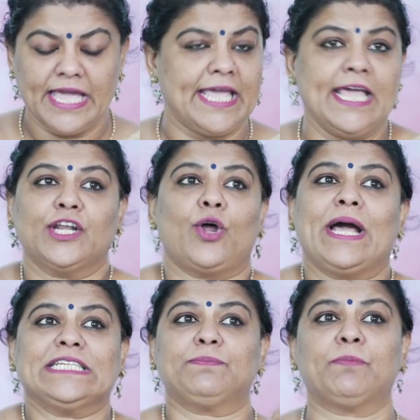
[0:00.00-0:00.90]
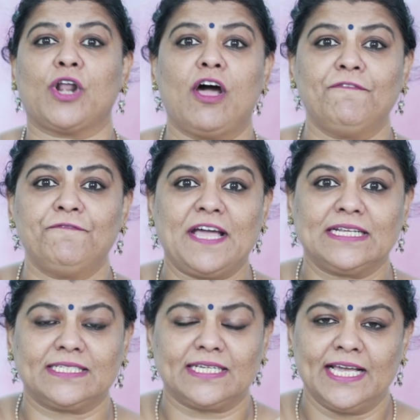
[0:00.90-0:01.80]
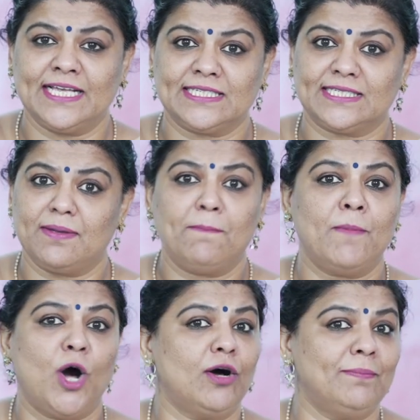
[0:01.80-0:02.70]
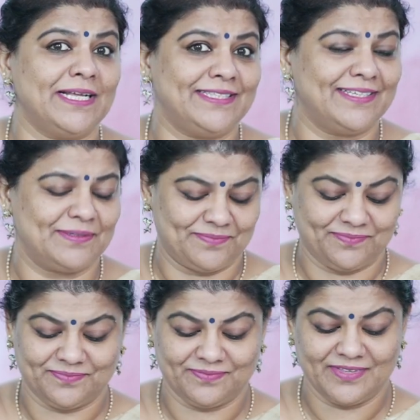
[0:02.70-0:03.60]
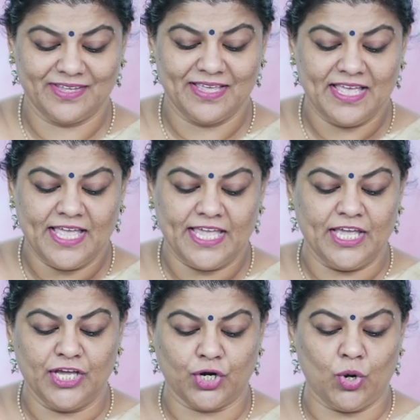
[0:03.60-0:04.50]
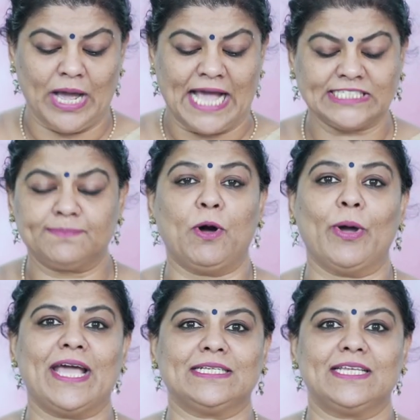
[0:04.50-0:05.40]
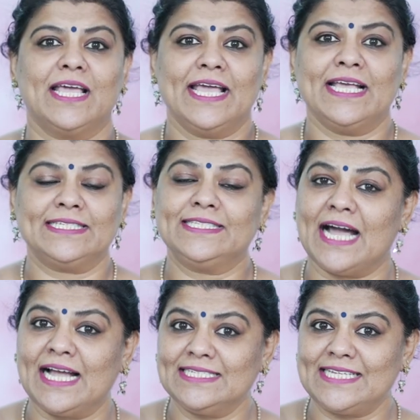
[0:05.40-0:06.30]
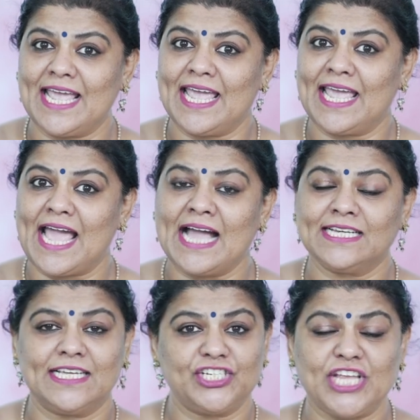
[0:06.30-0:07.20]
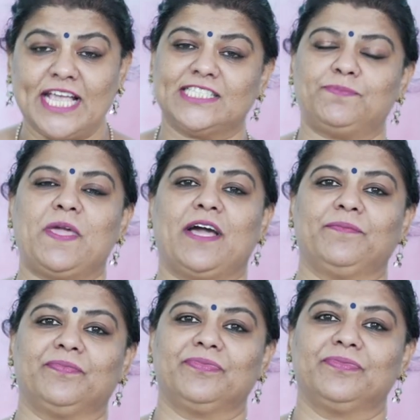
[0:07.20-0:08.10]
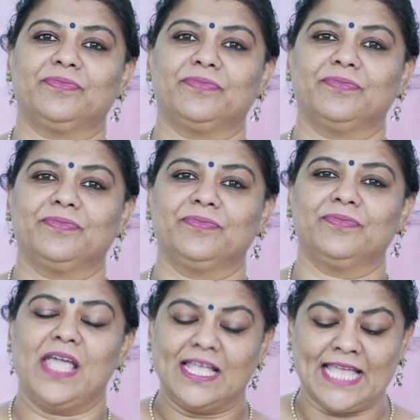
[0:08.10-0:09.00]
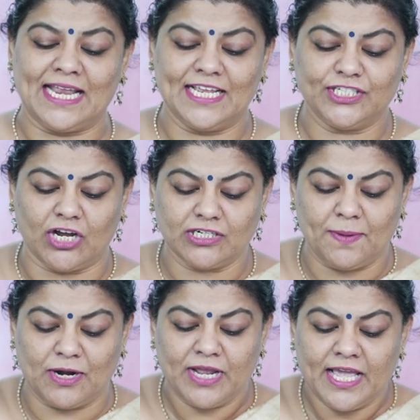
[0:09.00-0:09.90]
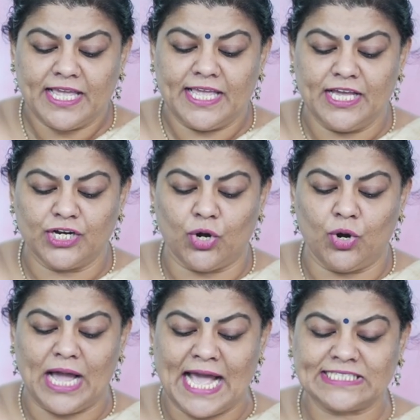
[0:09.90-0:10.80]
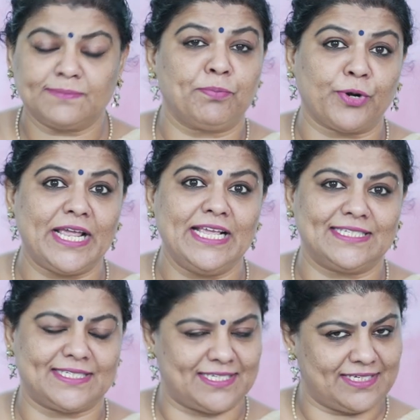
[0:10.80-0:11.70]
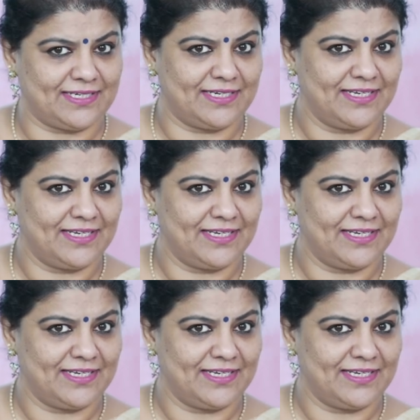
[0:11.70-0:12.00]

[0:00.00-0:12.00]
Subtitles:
Hero as prophet is Muhammad. Hero as poet is Dante and Shakespeare. Then he talked about hero as priest.